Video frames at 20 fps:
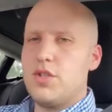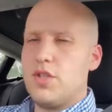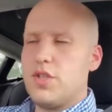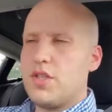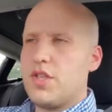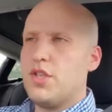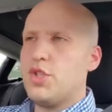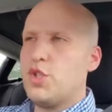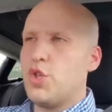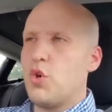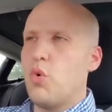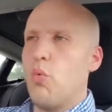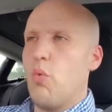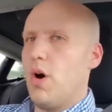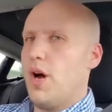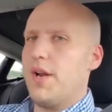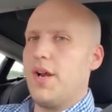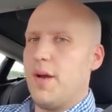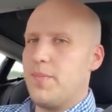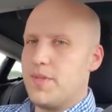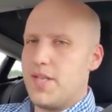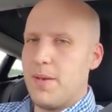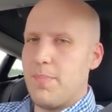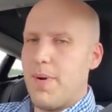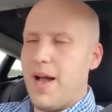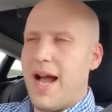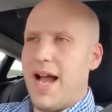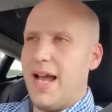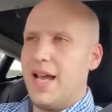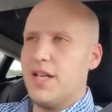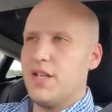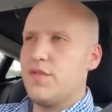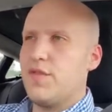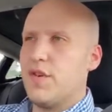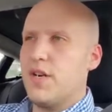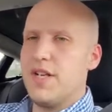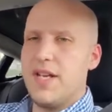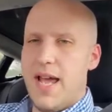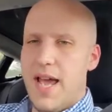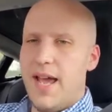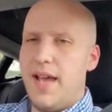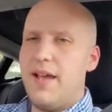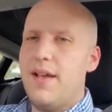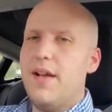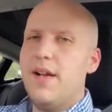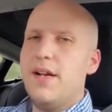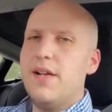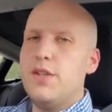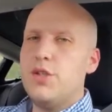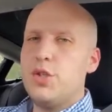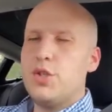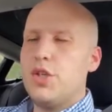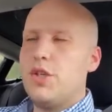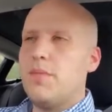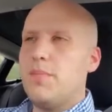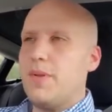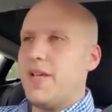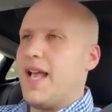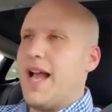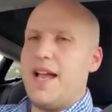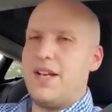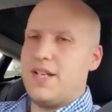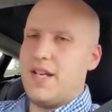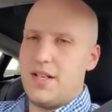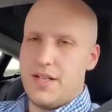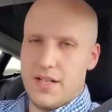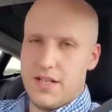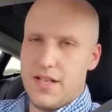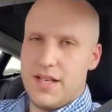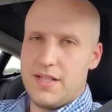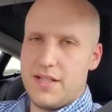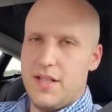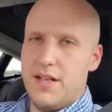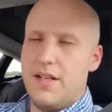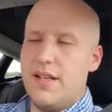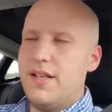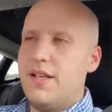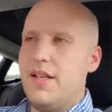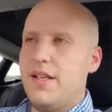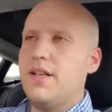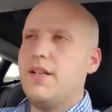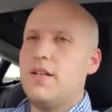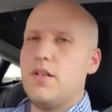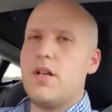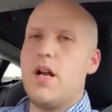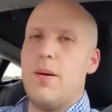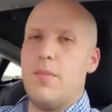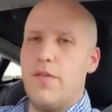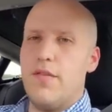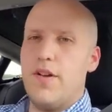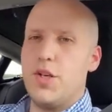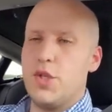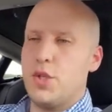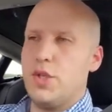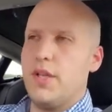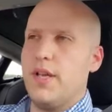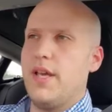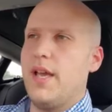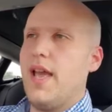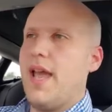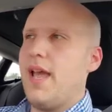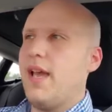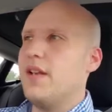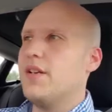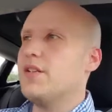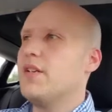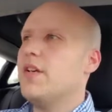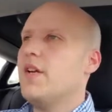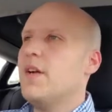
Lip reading: Just because you're one update behind for a day, you shouldn't be contacting Tesla. It'll come eventually. And